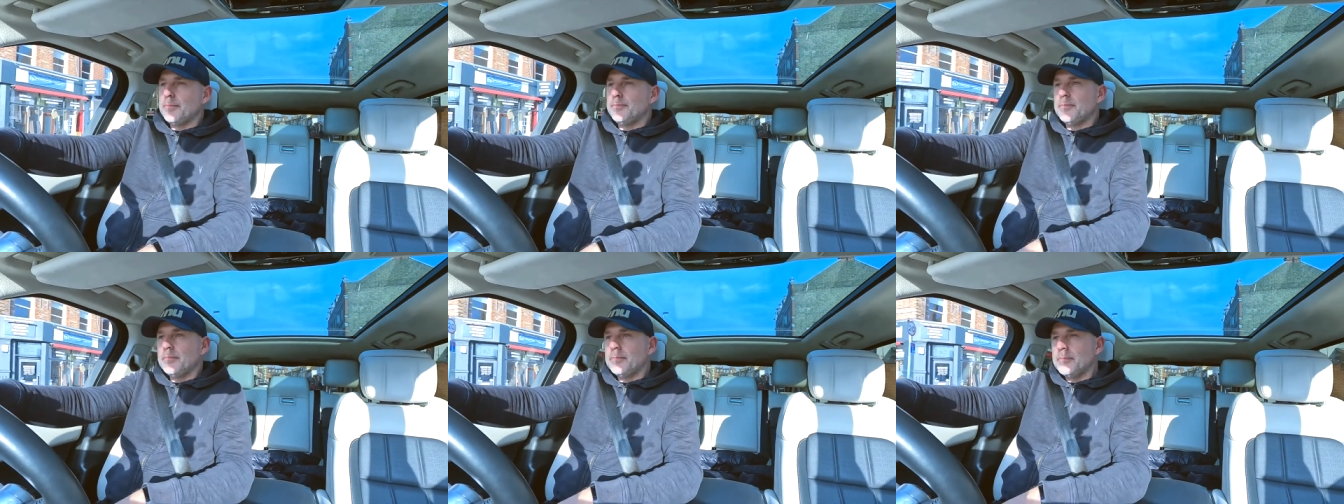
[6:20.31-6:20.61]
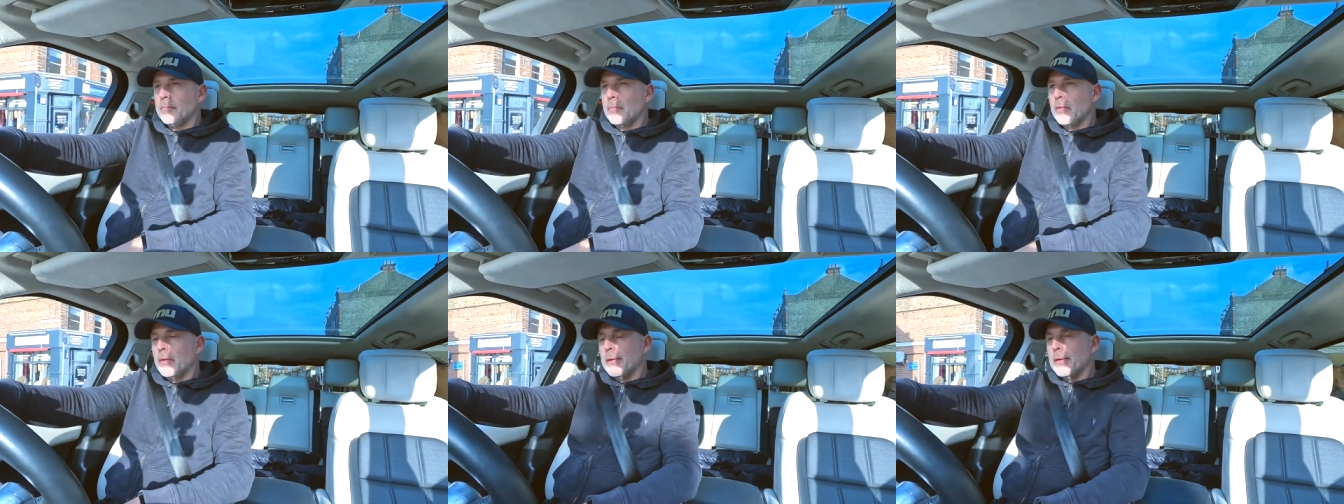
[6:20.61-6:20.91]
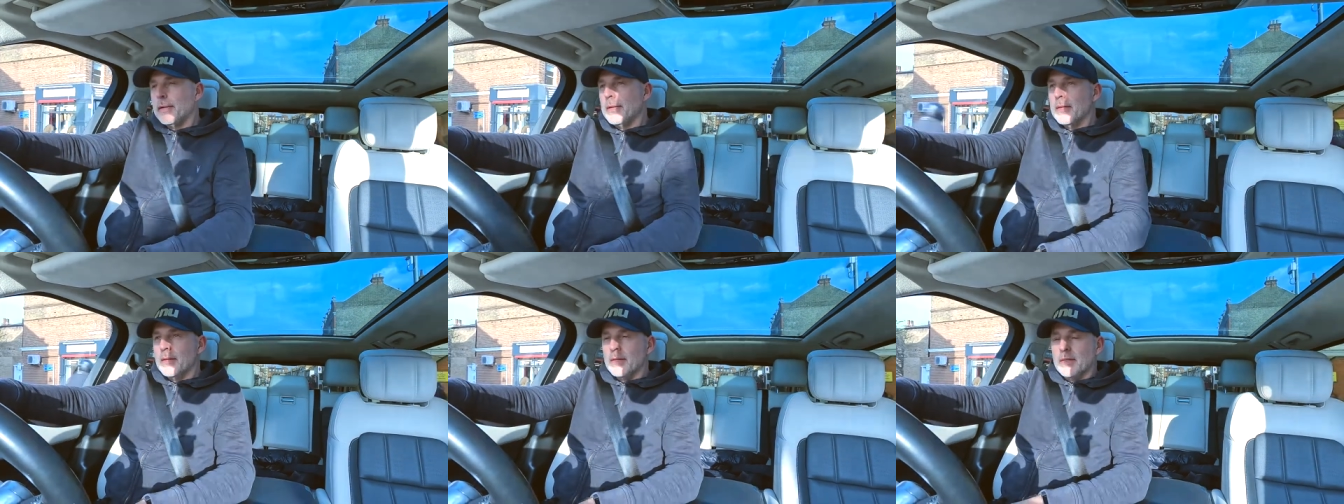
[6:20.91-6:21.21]

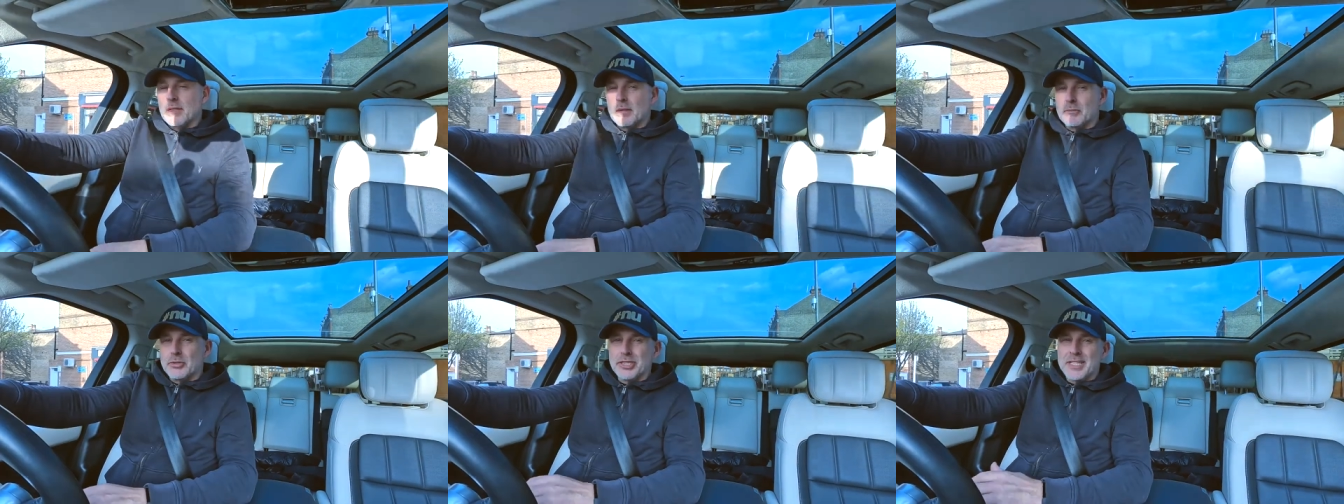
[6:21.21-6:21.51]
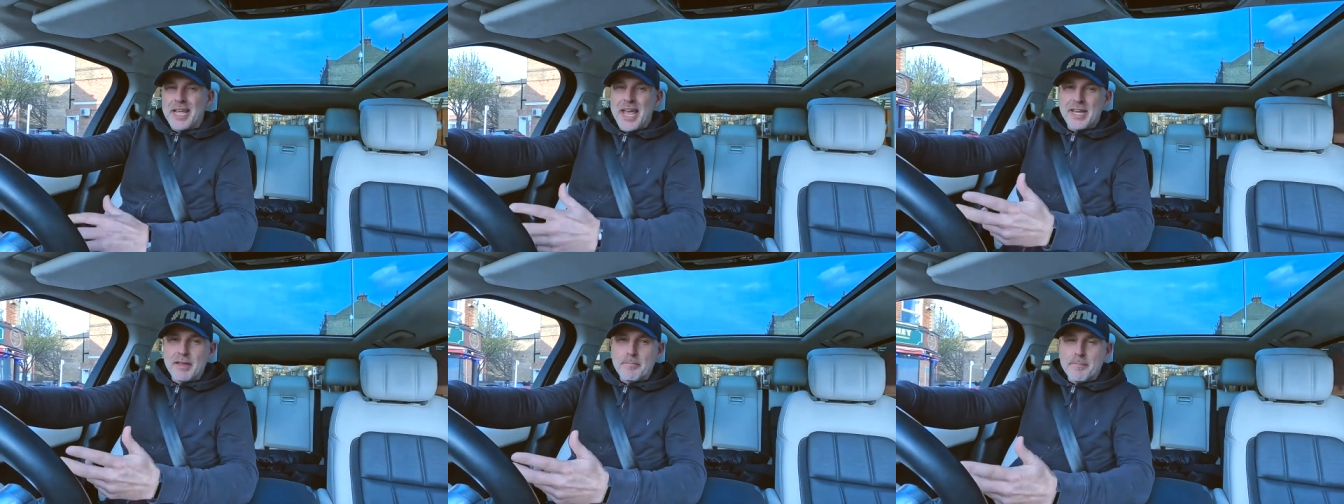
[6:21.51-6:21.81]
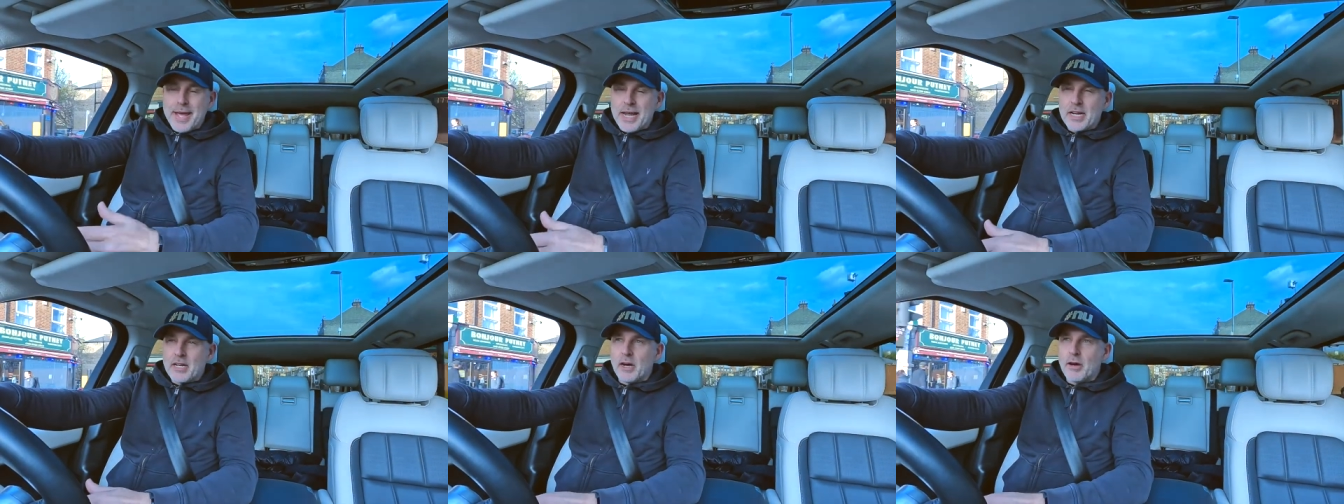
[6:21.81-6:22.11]
I'm just
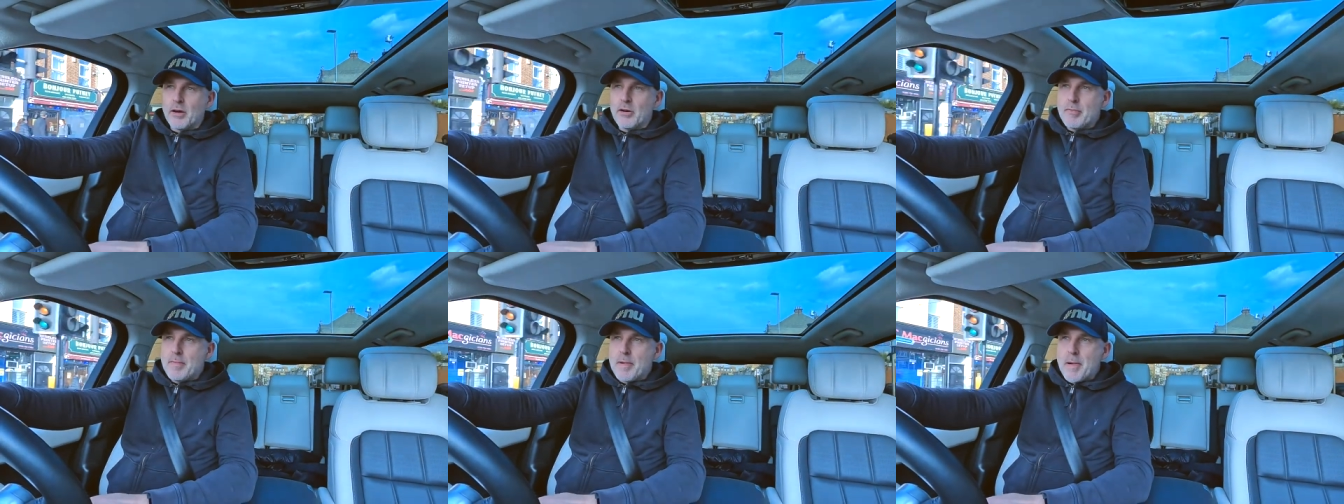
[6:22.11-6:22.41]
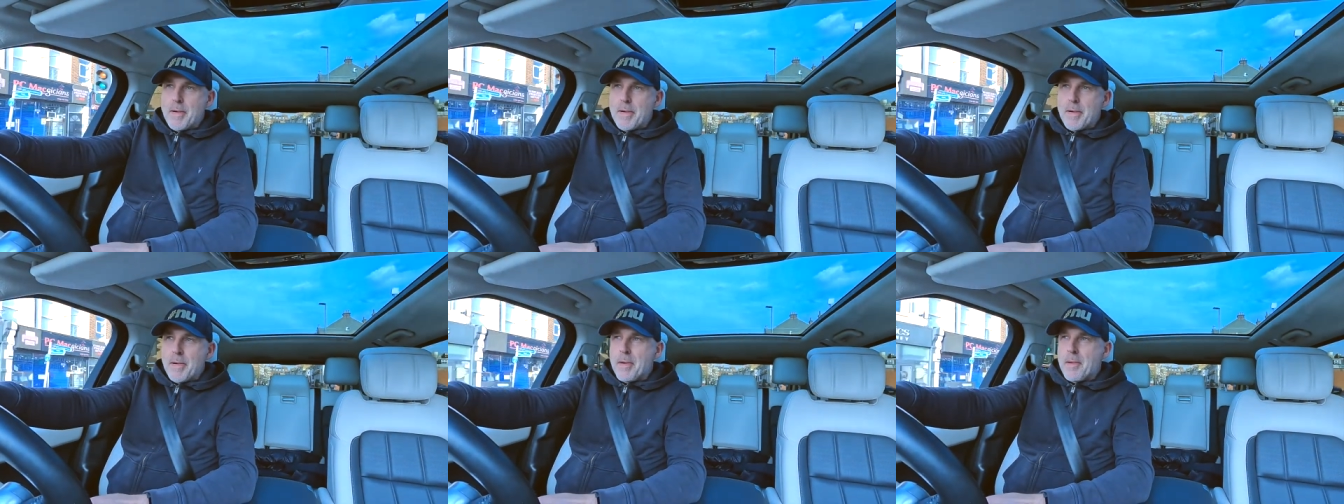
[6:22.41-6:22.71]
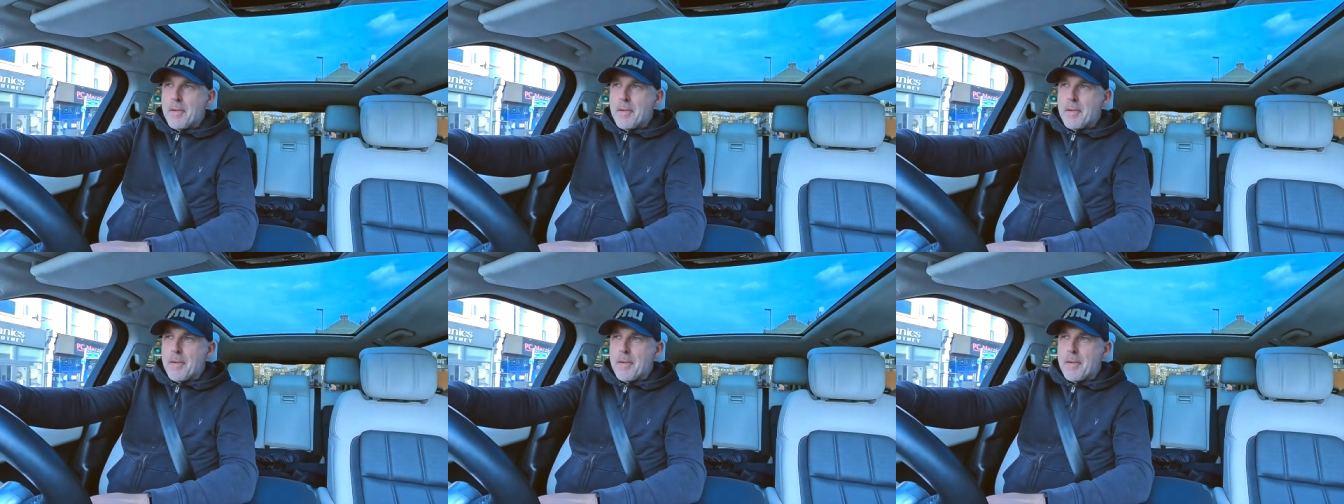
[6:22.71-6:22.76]
heading back home.